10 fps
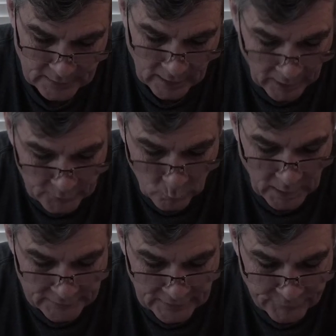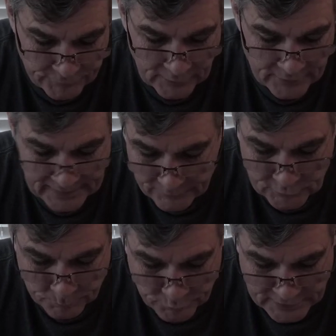Otherwise, I fear that
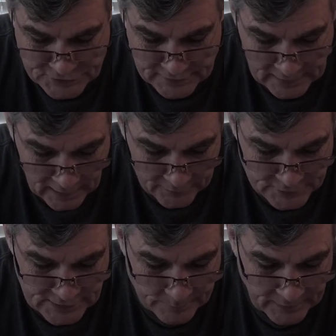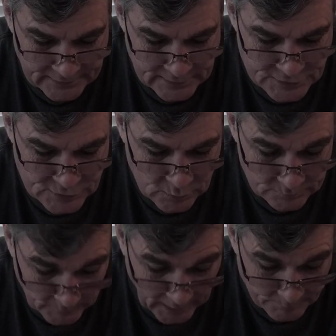after preaching to others,
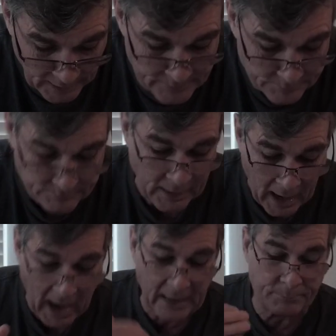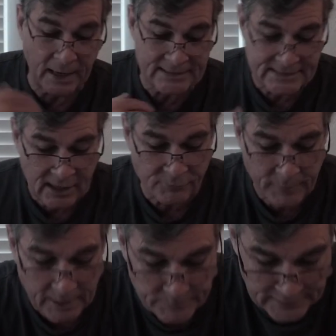I myself
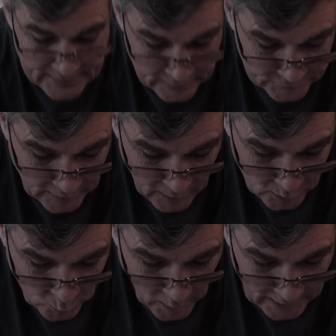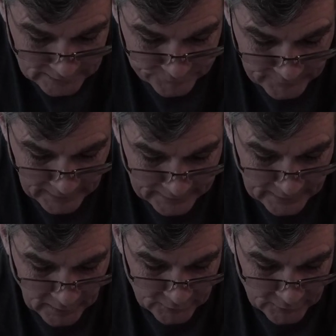might be disqualified.